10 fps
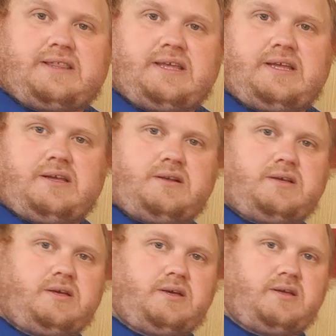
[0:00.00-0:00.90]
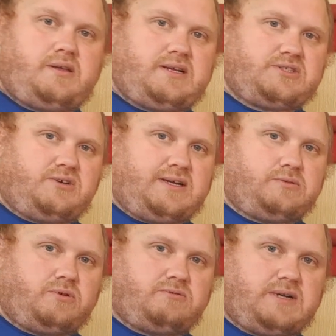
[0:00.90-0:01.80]
thinking, that's not
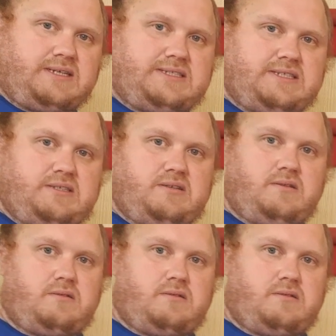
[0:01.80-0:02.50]
outdoor related.